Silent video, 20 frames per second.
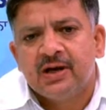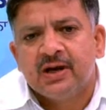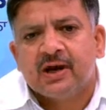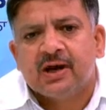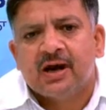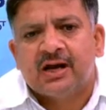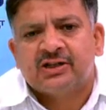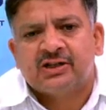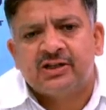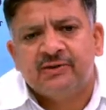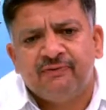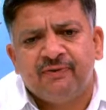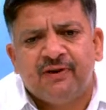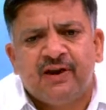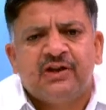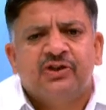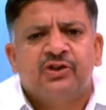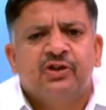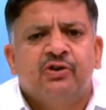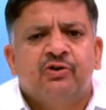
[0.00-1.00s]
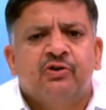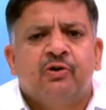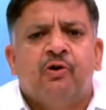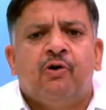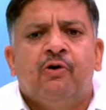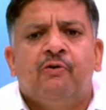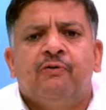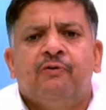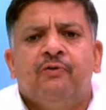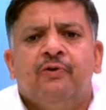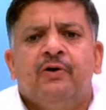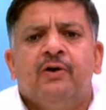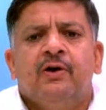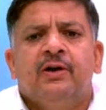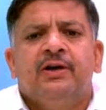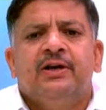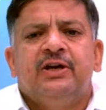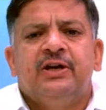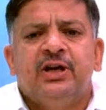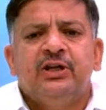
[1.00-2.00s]
Classification of
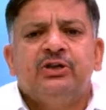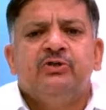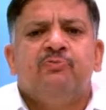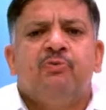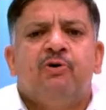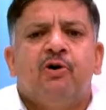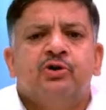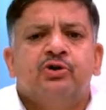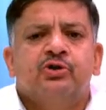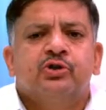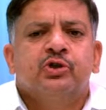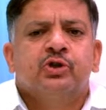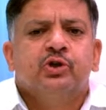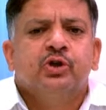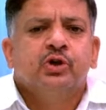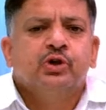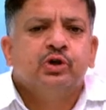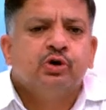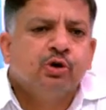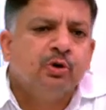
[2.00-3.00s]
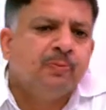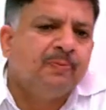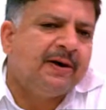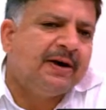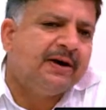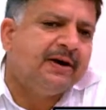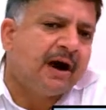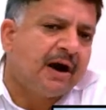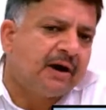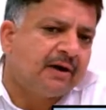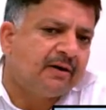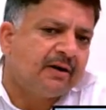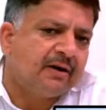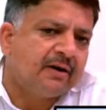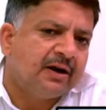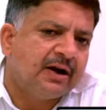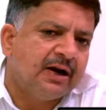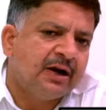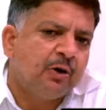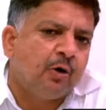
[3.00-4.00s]
each box should be done
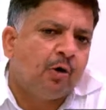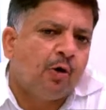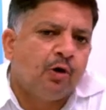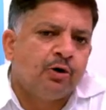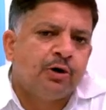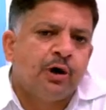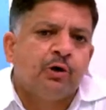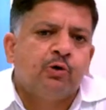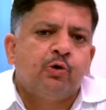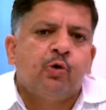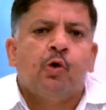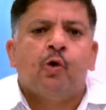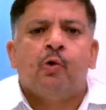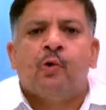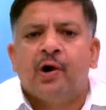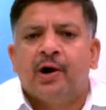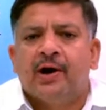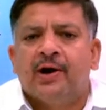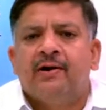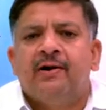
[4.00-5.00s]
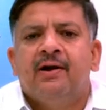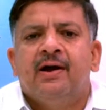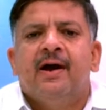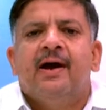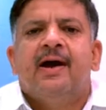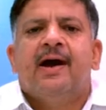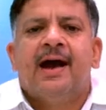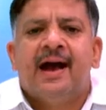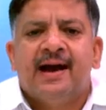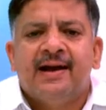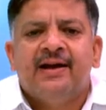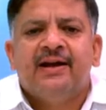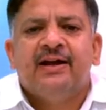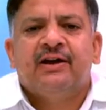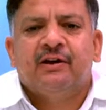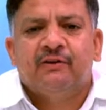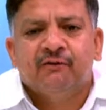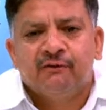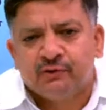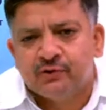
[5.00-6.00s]
in order to avoid any
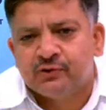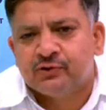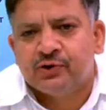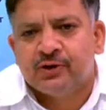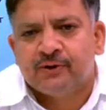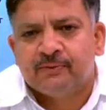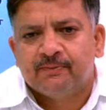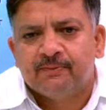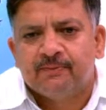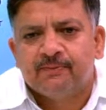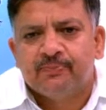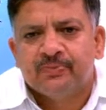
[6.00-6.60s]
confusion.